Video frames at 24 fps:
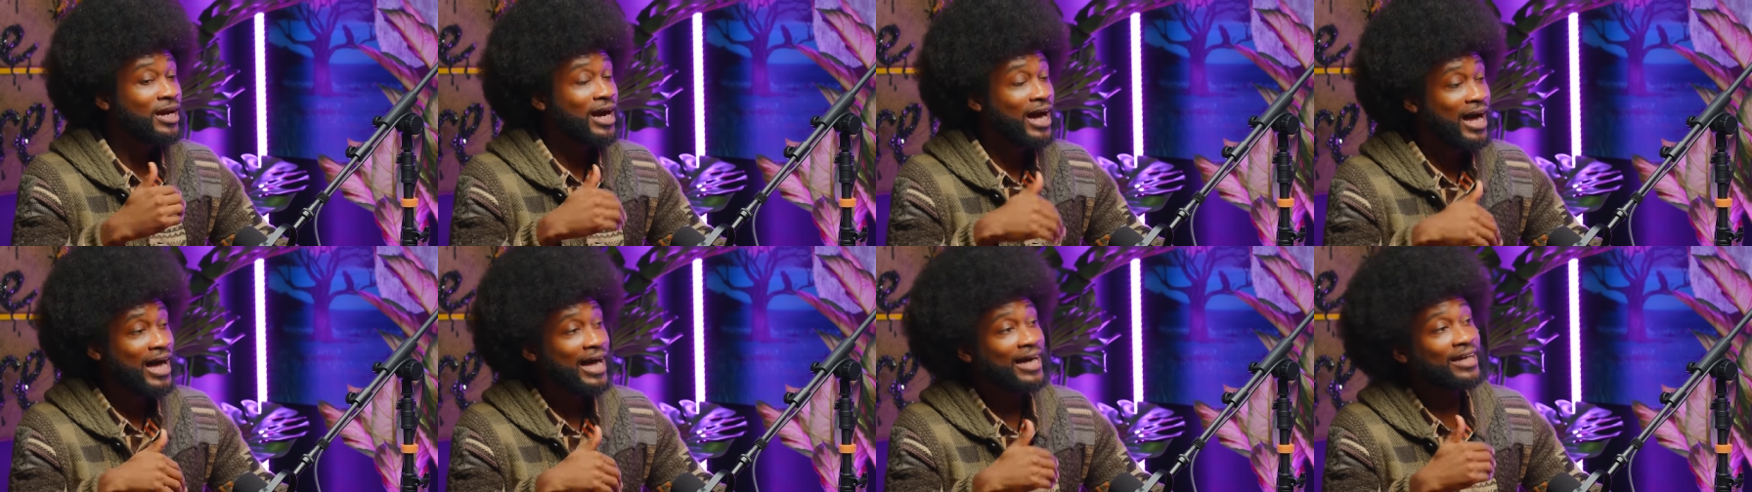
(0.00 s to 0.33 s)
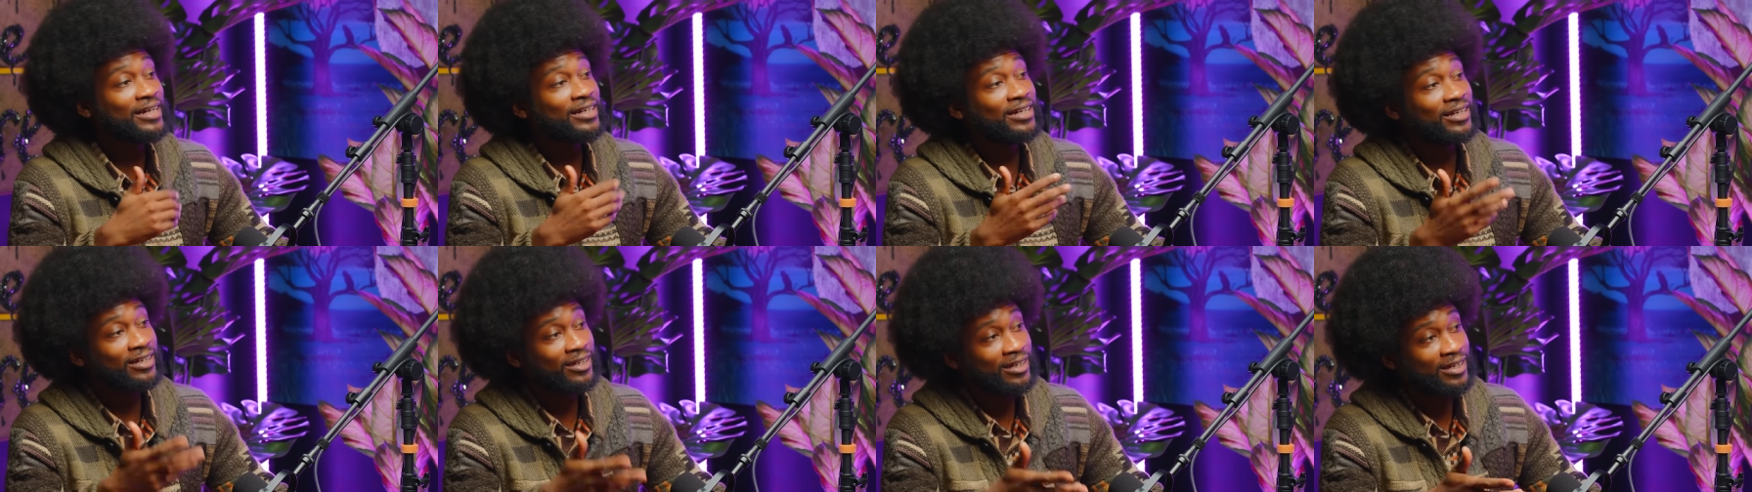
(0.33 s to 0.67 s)
I
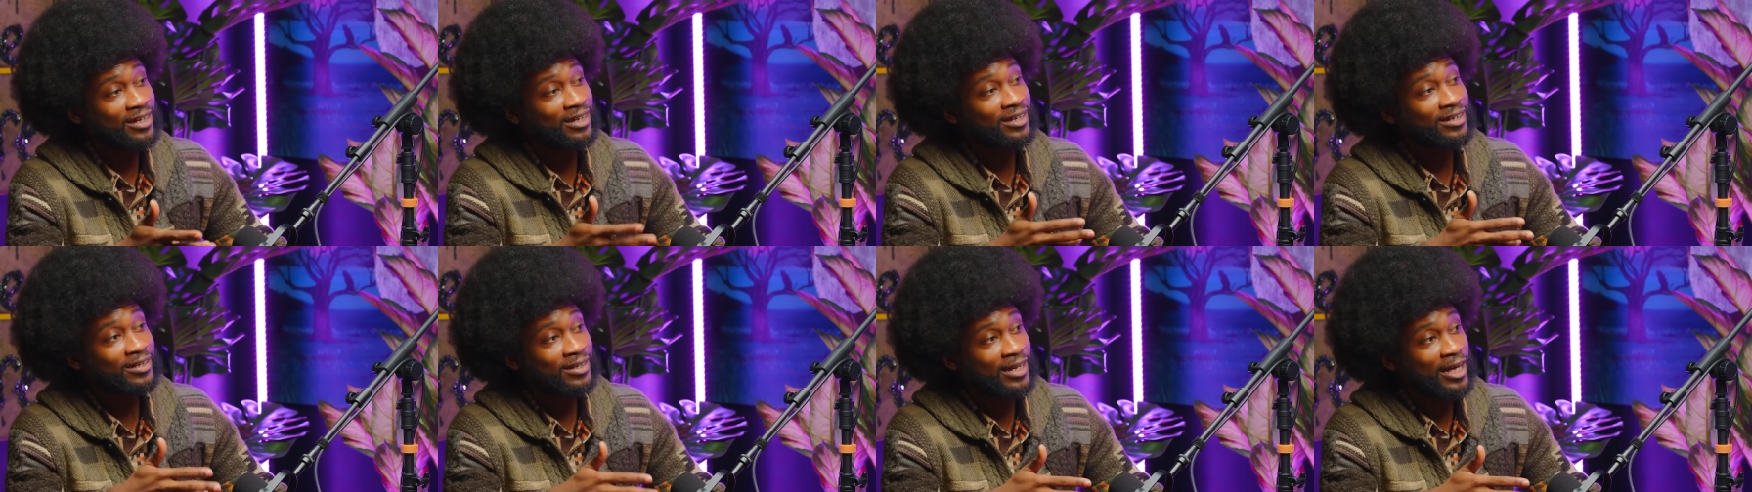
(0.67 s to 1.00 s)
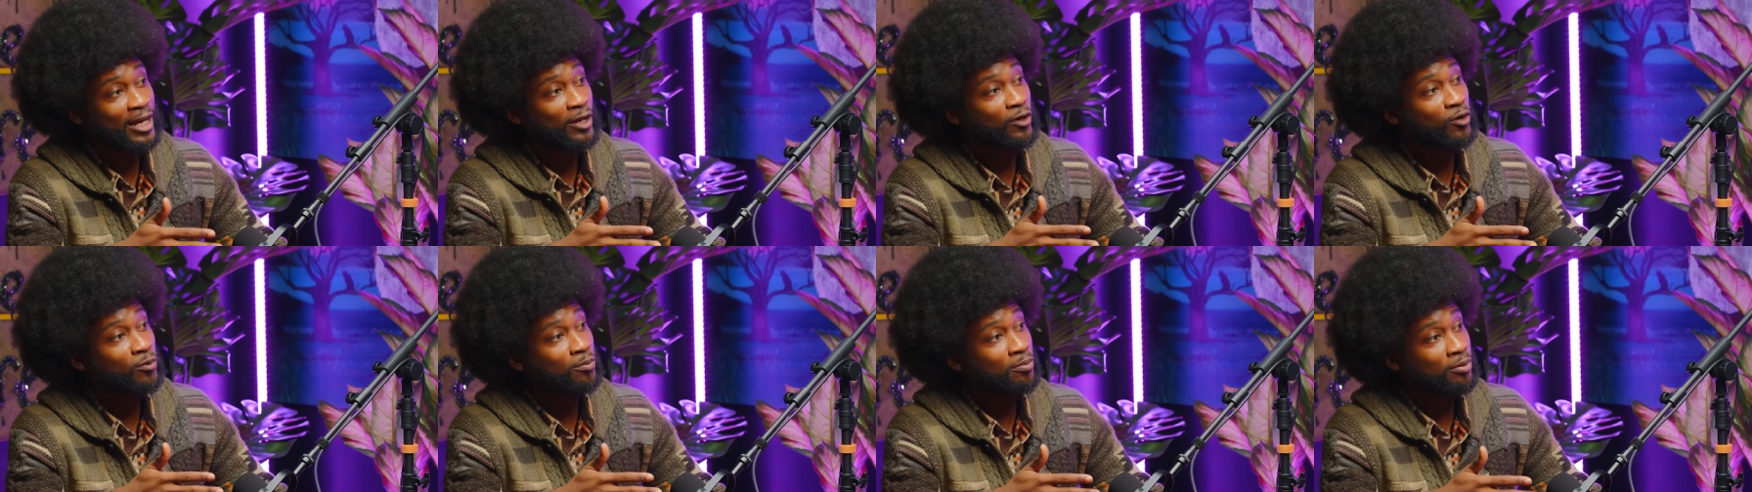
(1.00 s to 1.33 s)
can get
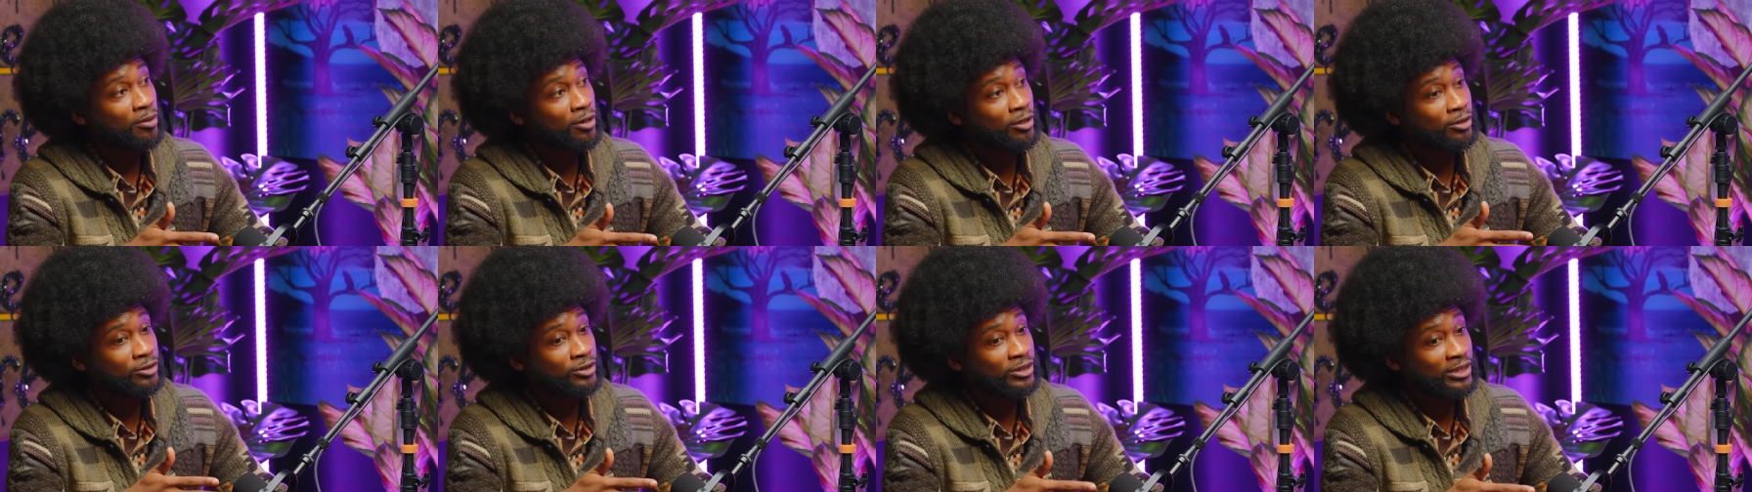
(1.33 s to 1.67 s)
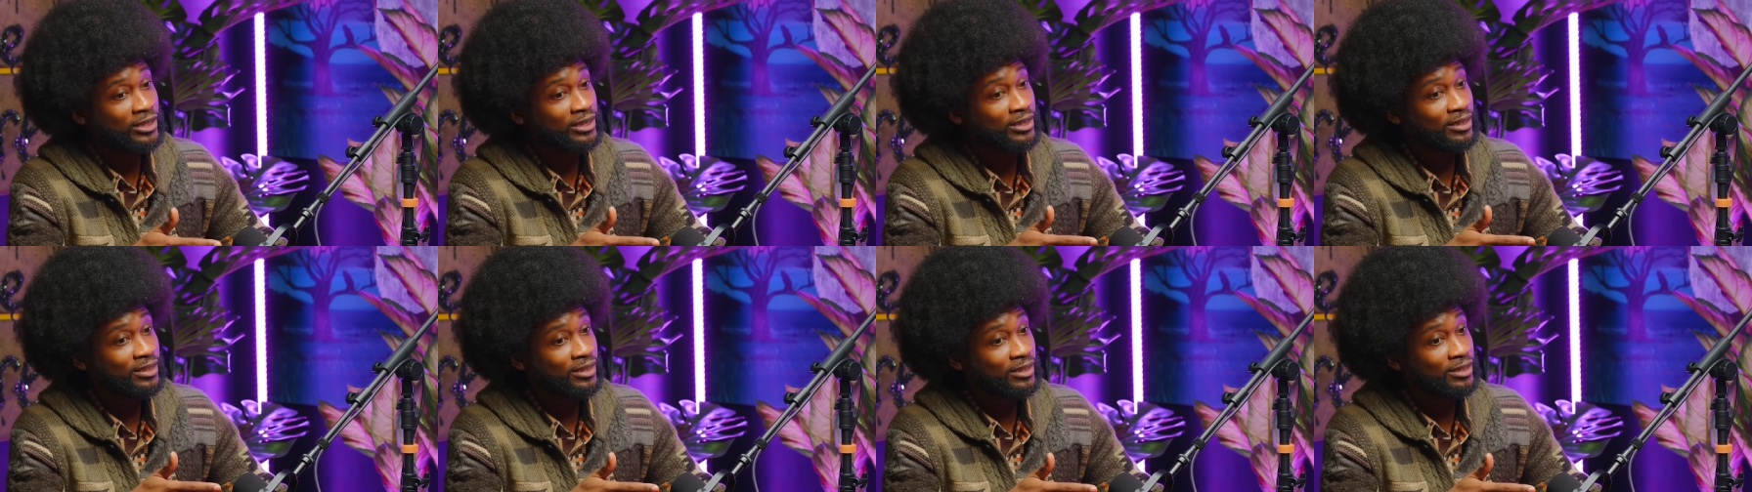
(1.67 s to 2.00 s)

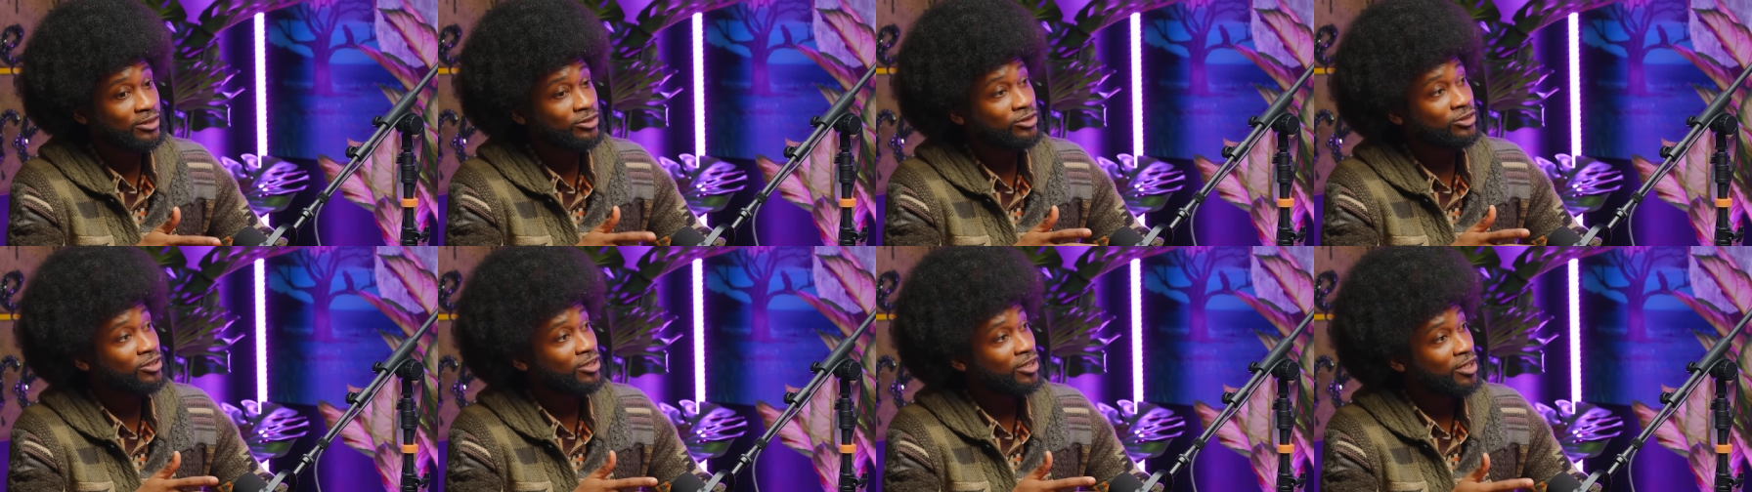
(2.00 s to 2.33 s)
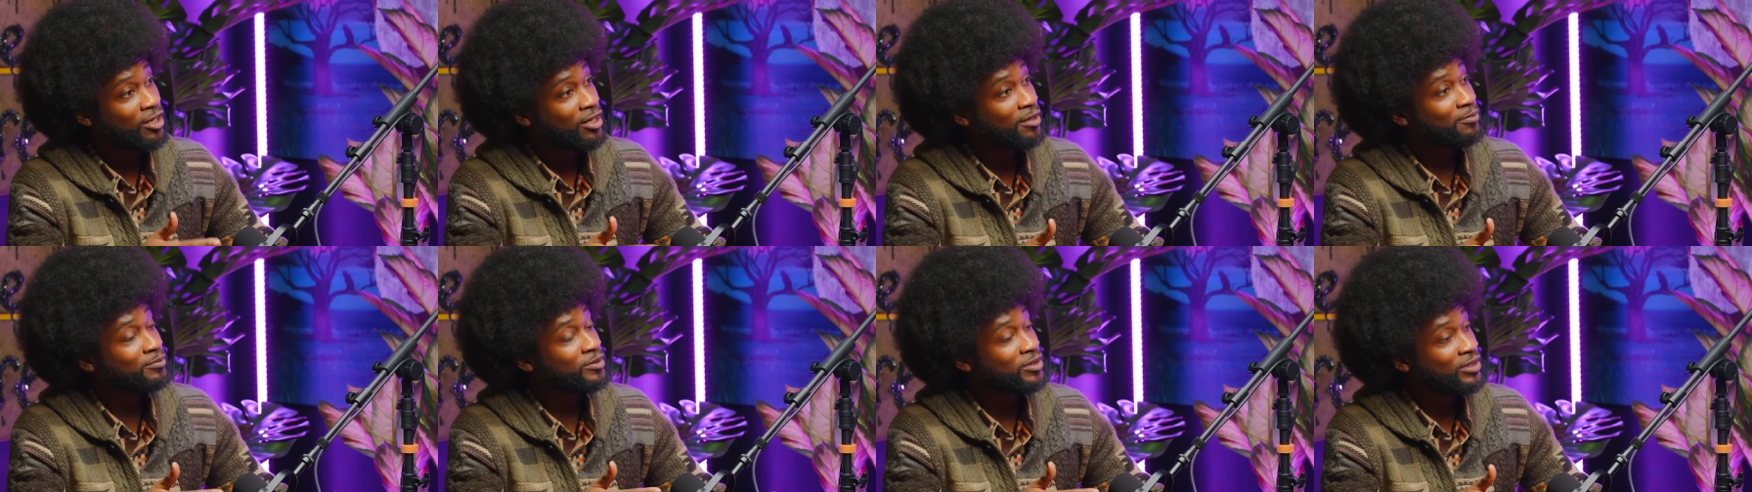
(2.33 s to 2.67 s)
nanoparticulates to
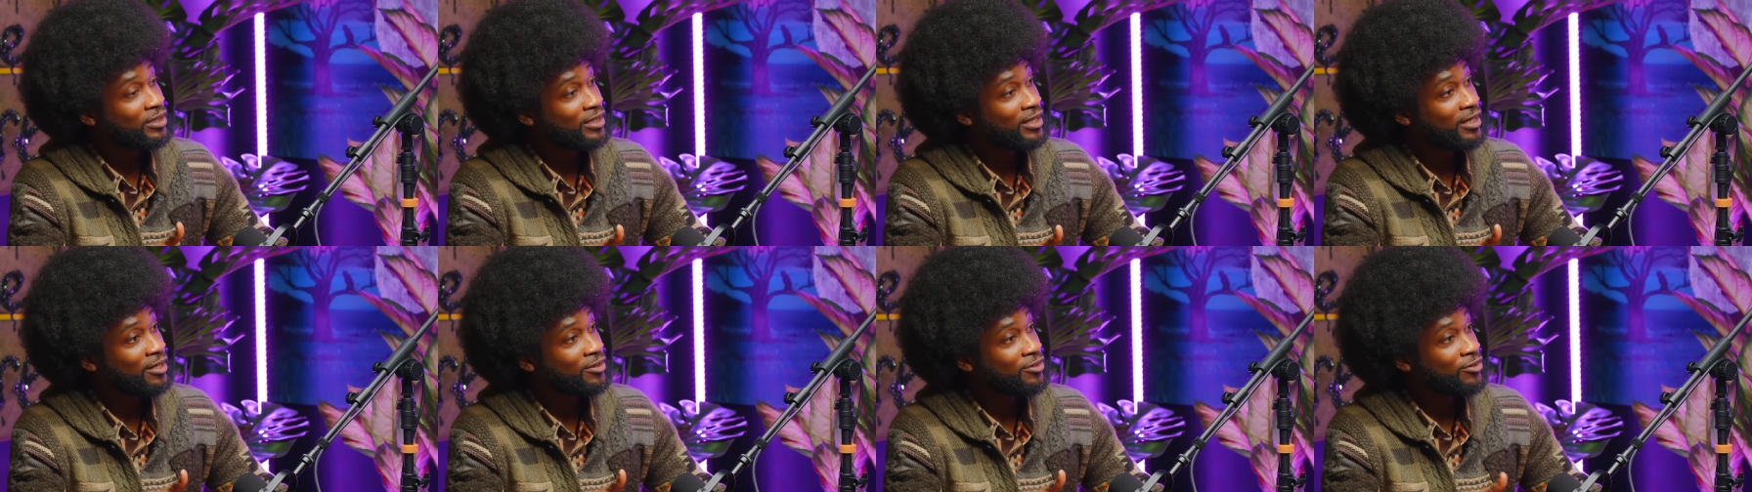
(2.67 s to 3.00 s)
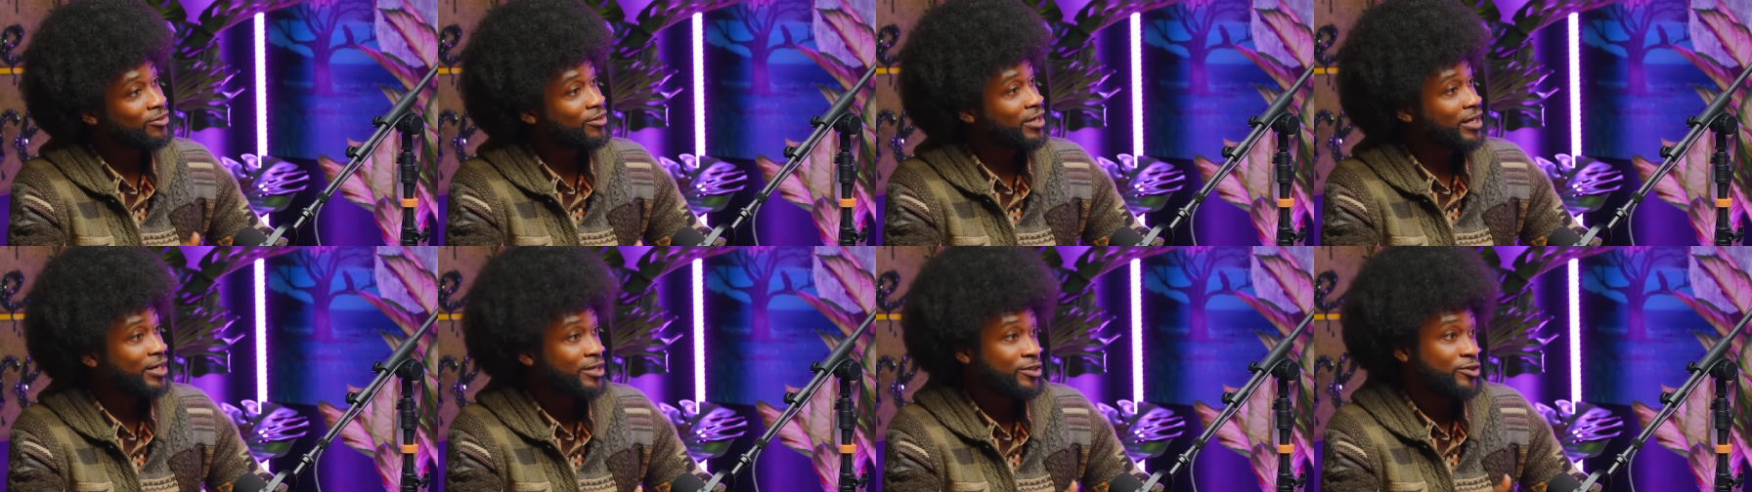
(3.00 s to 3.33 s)
come
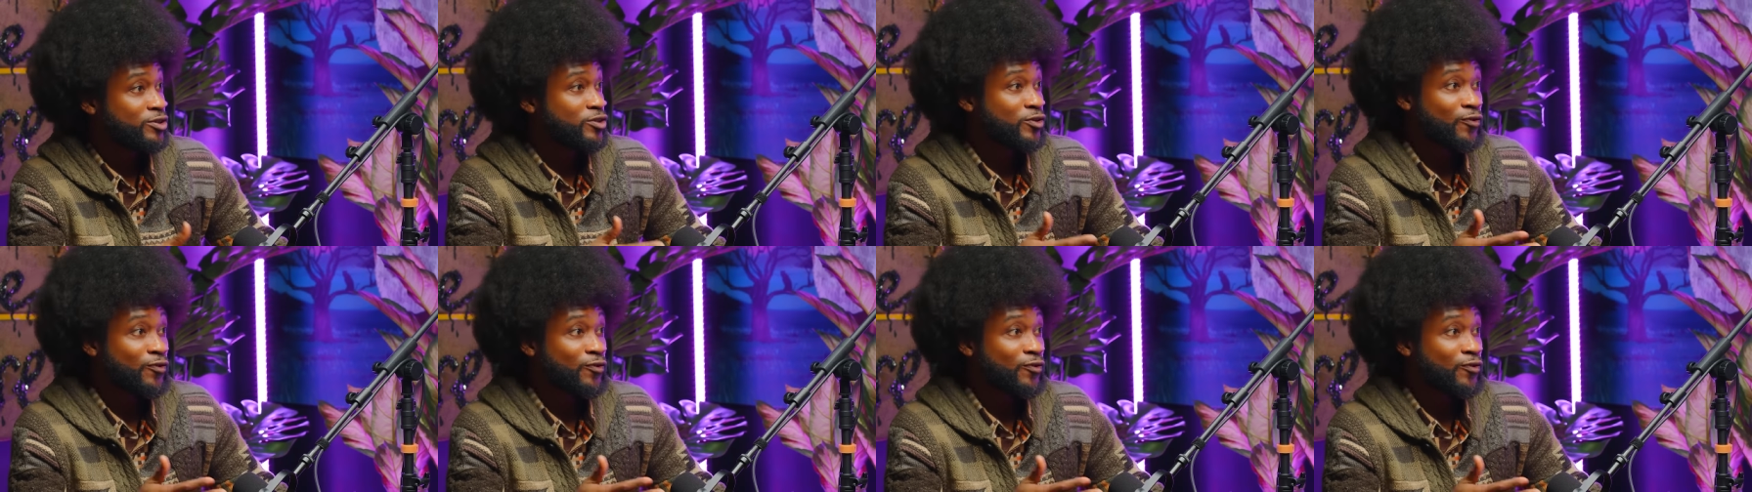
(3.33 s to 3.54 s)
together and to